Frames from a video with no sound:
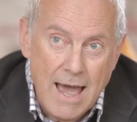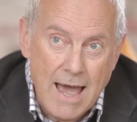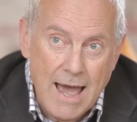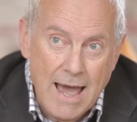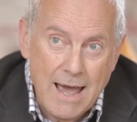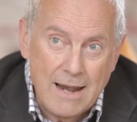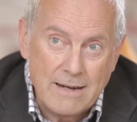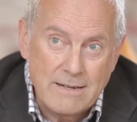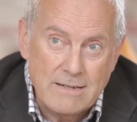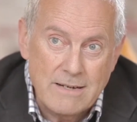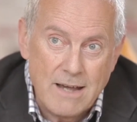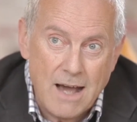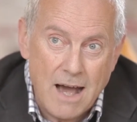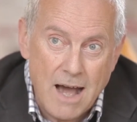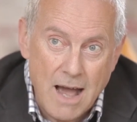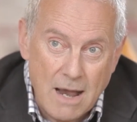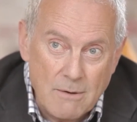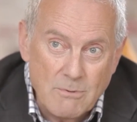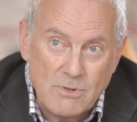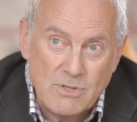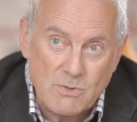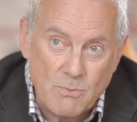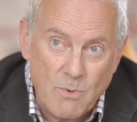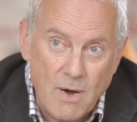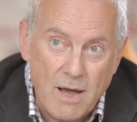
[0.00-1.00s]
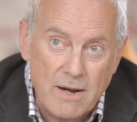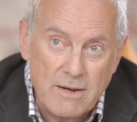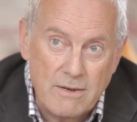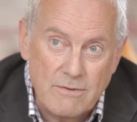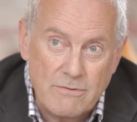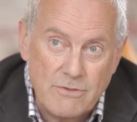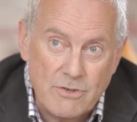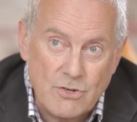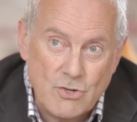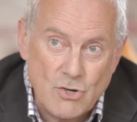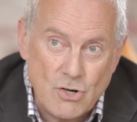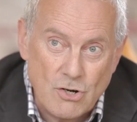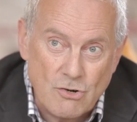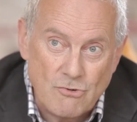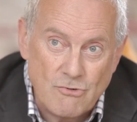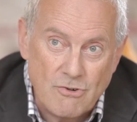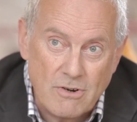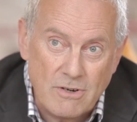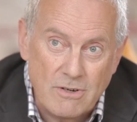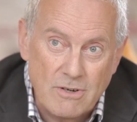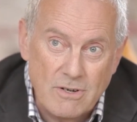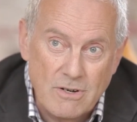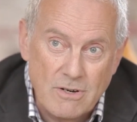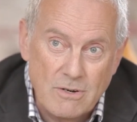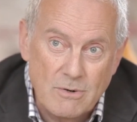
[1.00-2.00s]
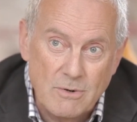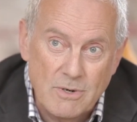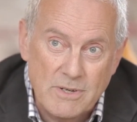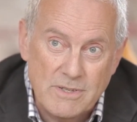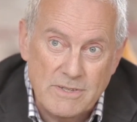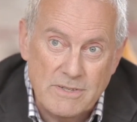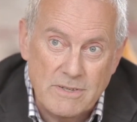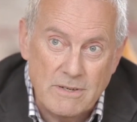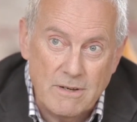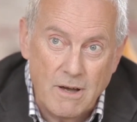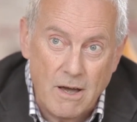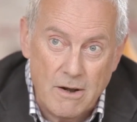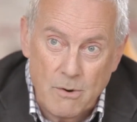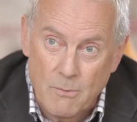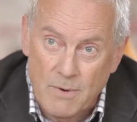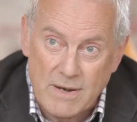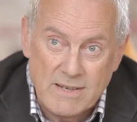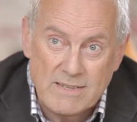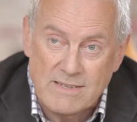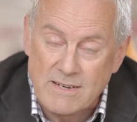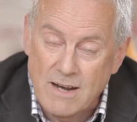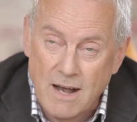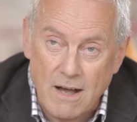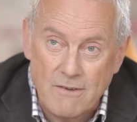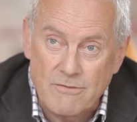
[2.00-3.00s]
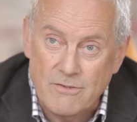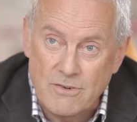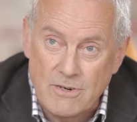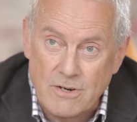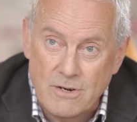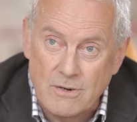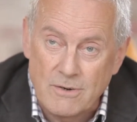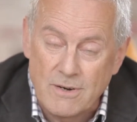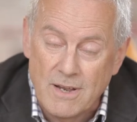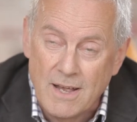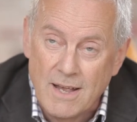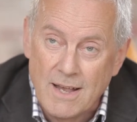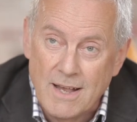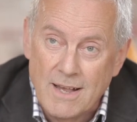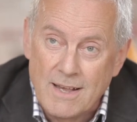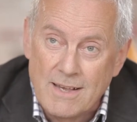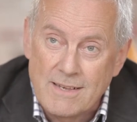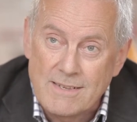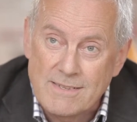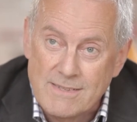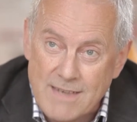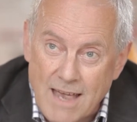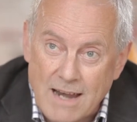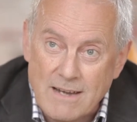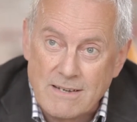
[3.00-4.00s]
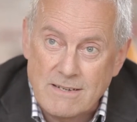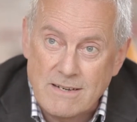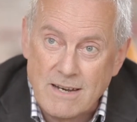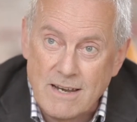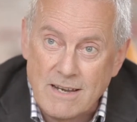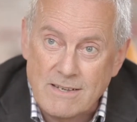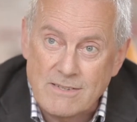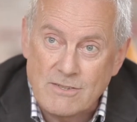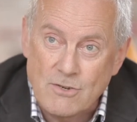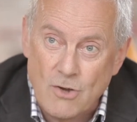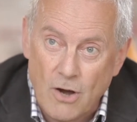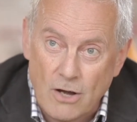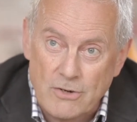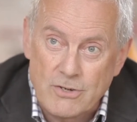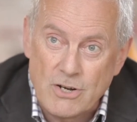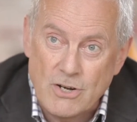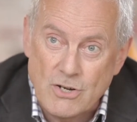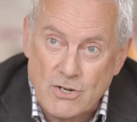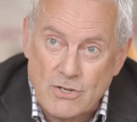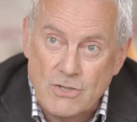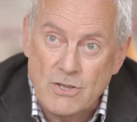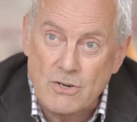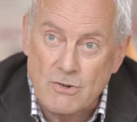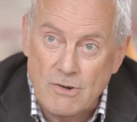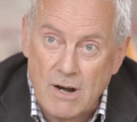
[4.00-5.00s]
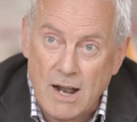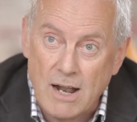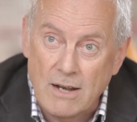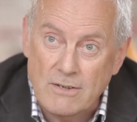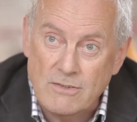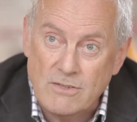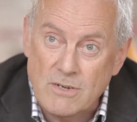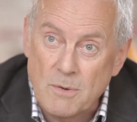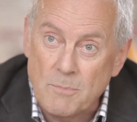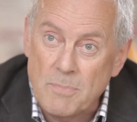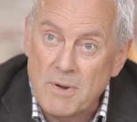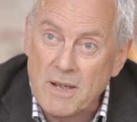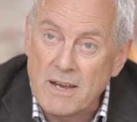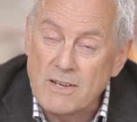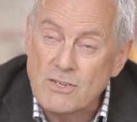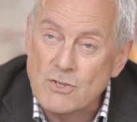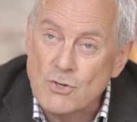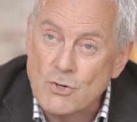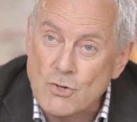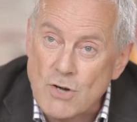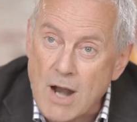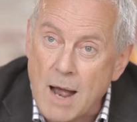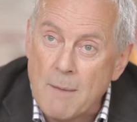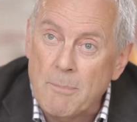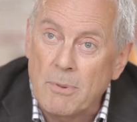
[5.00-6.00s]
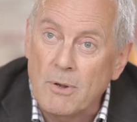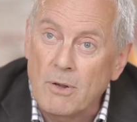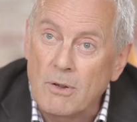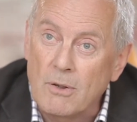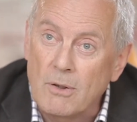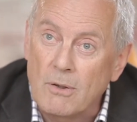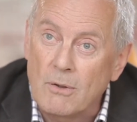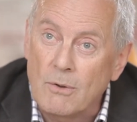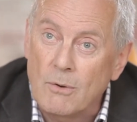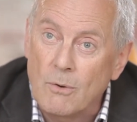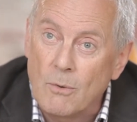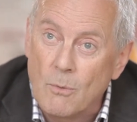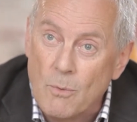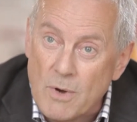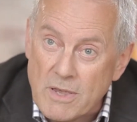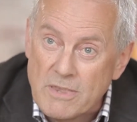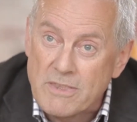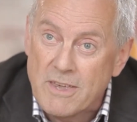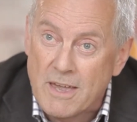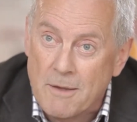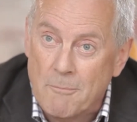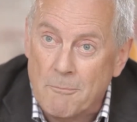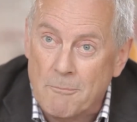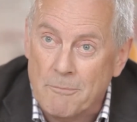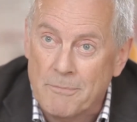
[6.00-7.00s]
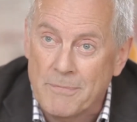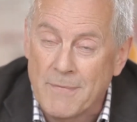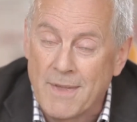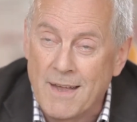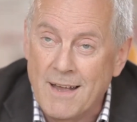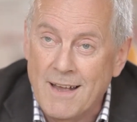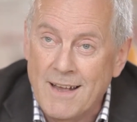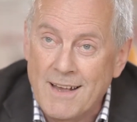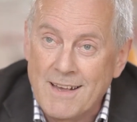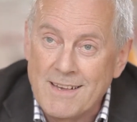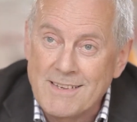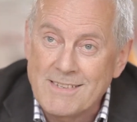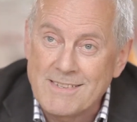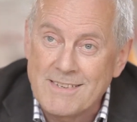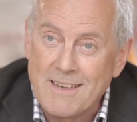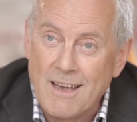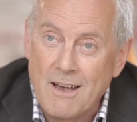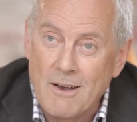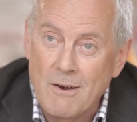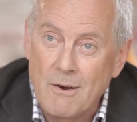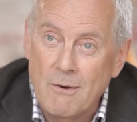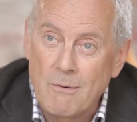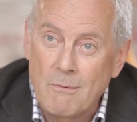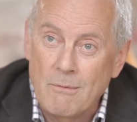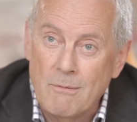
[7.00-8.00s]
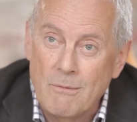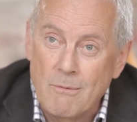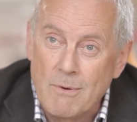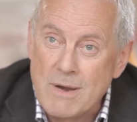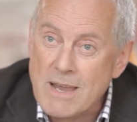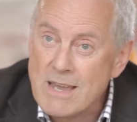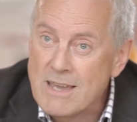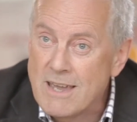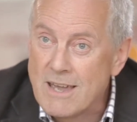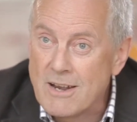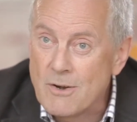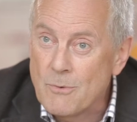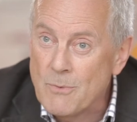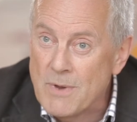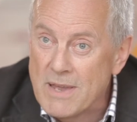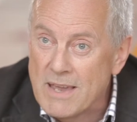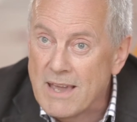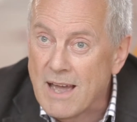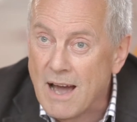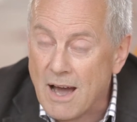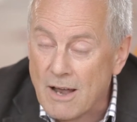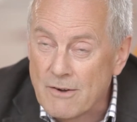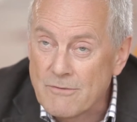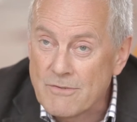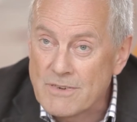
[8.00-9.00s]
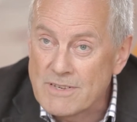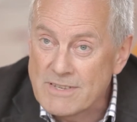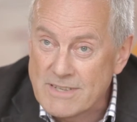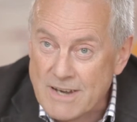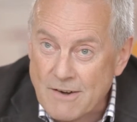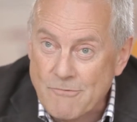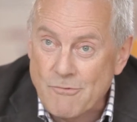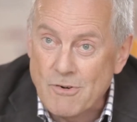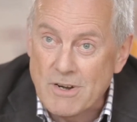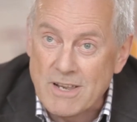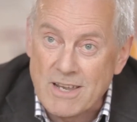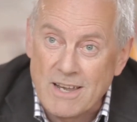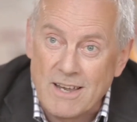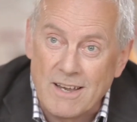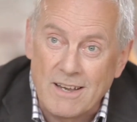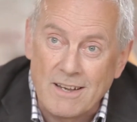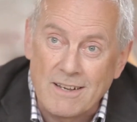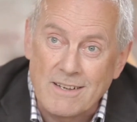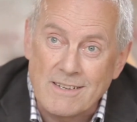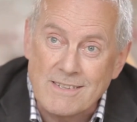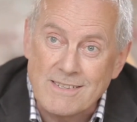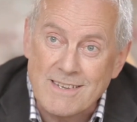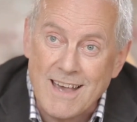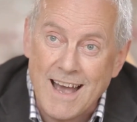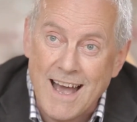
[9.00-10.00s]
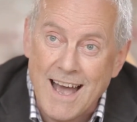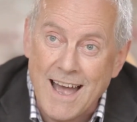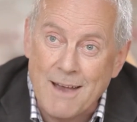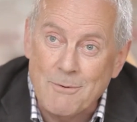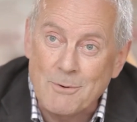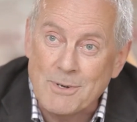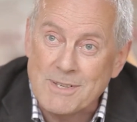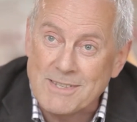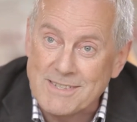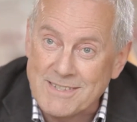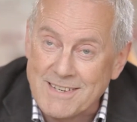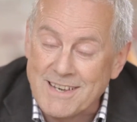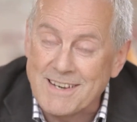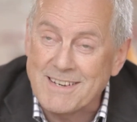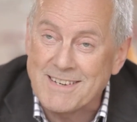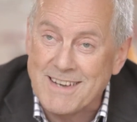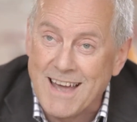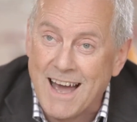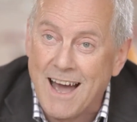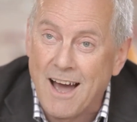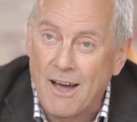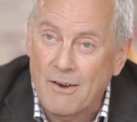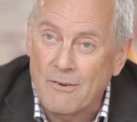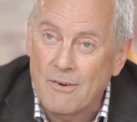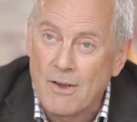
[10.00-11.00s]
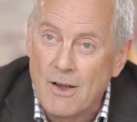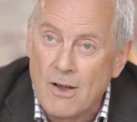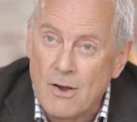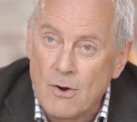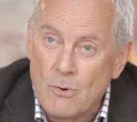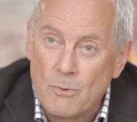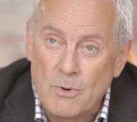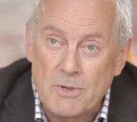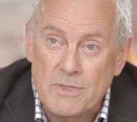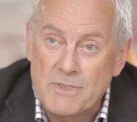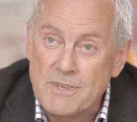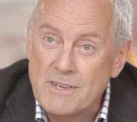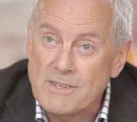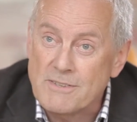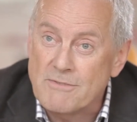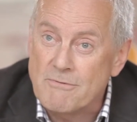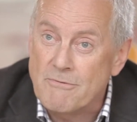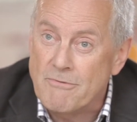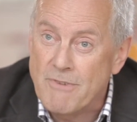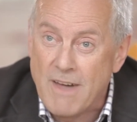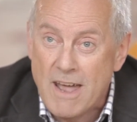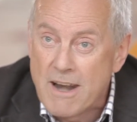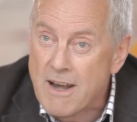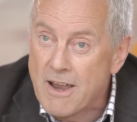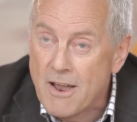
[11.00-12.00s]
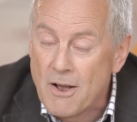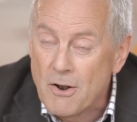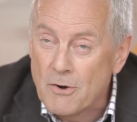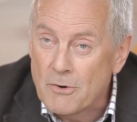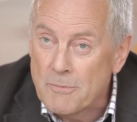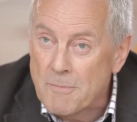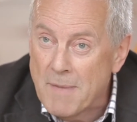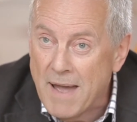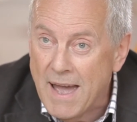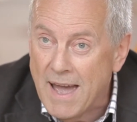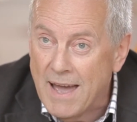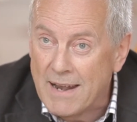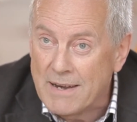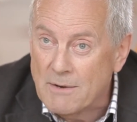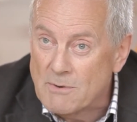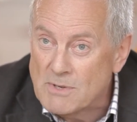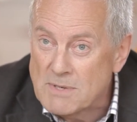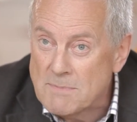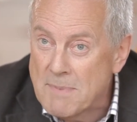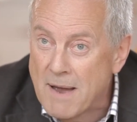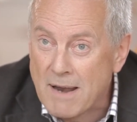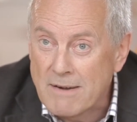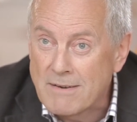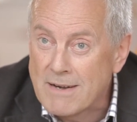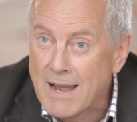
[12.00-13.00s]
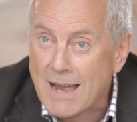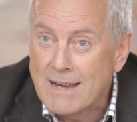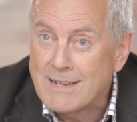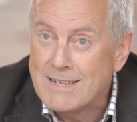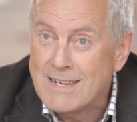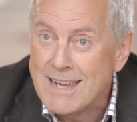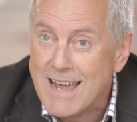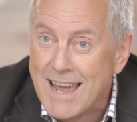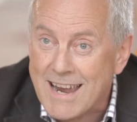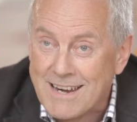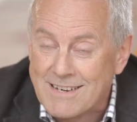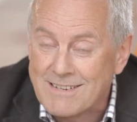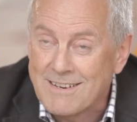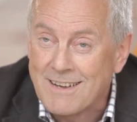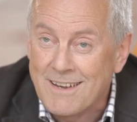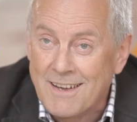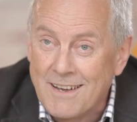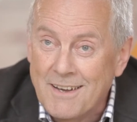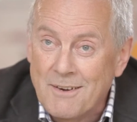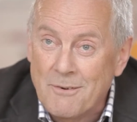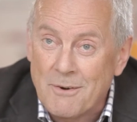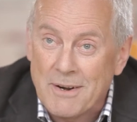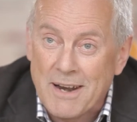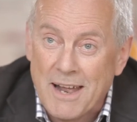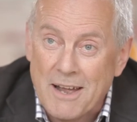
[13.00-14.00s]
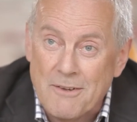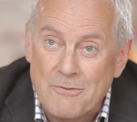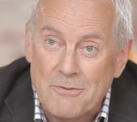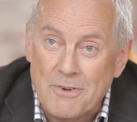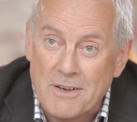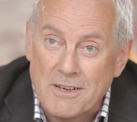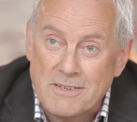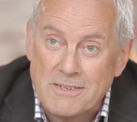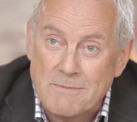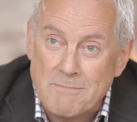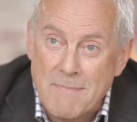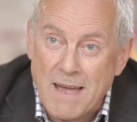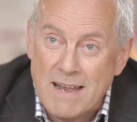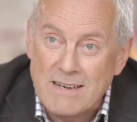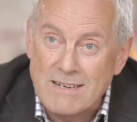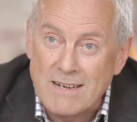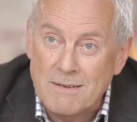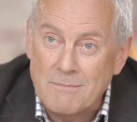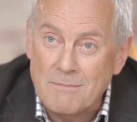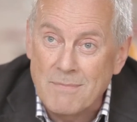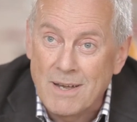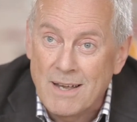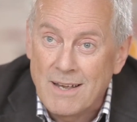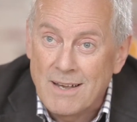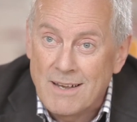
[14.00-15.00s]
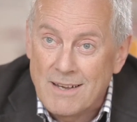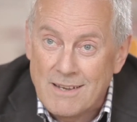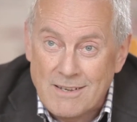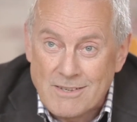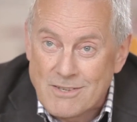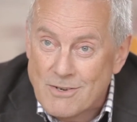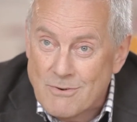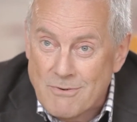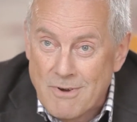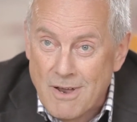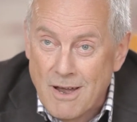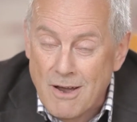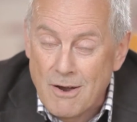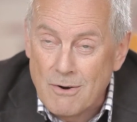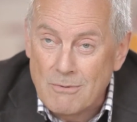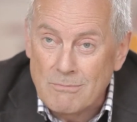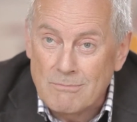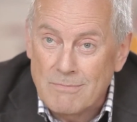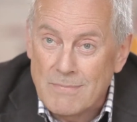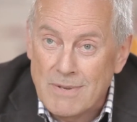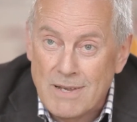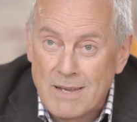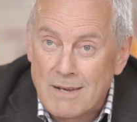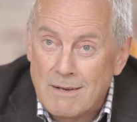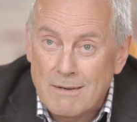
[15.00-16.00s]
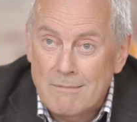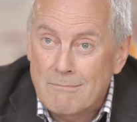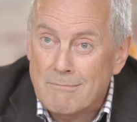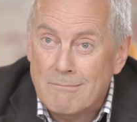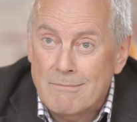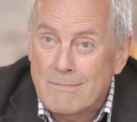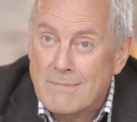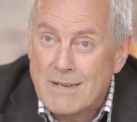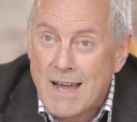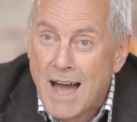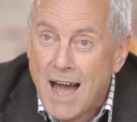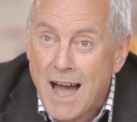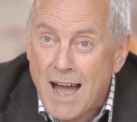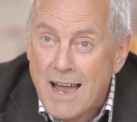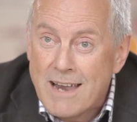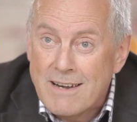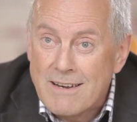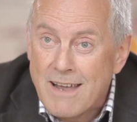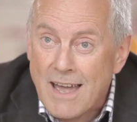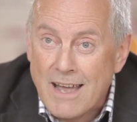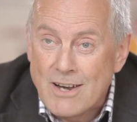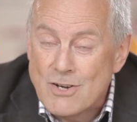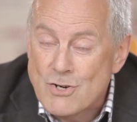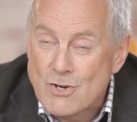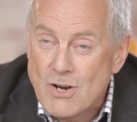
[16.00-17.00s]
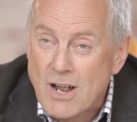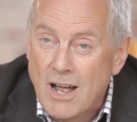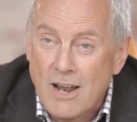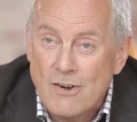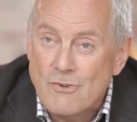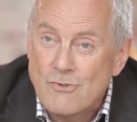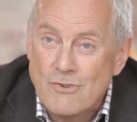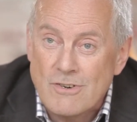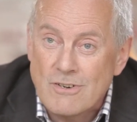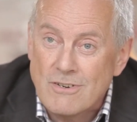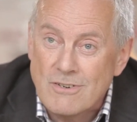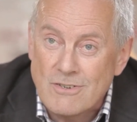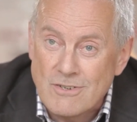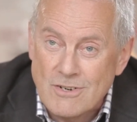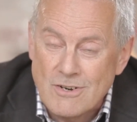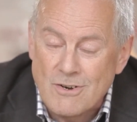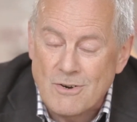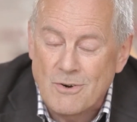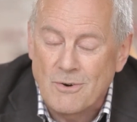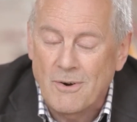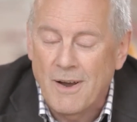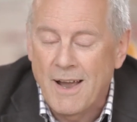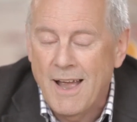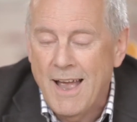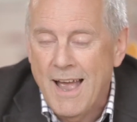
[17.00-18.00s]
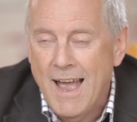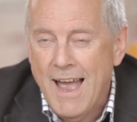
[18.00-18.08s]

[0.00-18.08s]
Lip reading: And I was one of the children who was, on a Wednesday afternoon, sent to his cottage in the grounds to play Scrabble with him. So week in, week out, for several years, I would sit down with this very old man. He was about 98 when I first met him. As you know, he died aged 102.